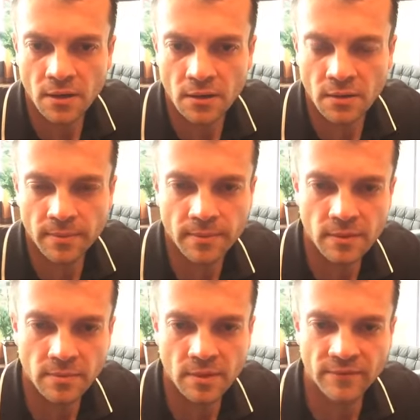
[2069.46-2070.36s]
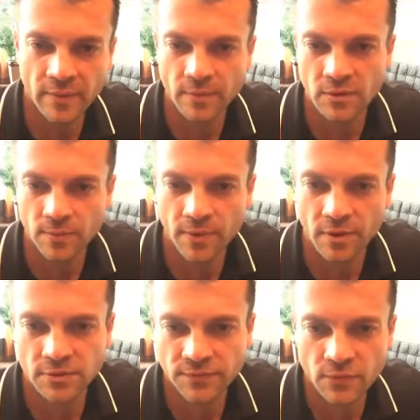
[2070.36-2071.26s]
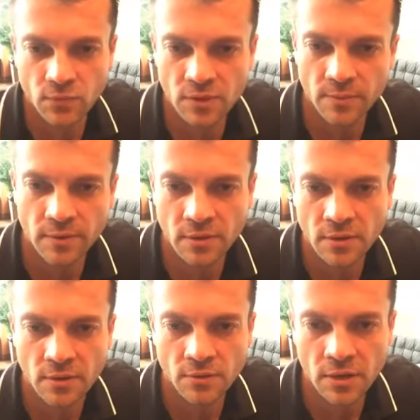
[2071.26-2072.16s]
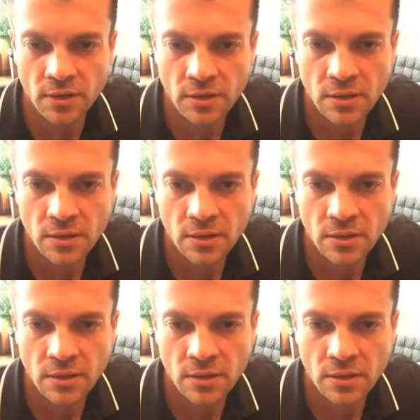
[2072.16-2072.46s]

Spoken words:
keep that family in your prayers, if you would. That'd be great.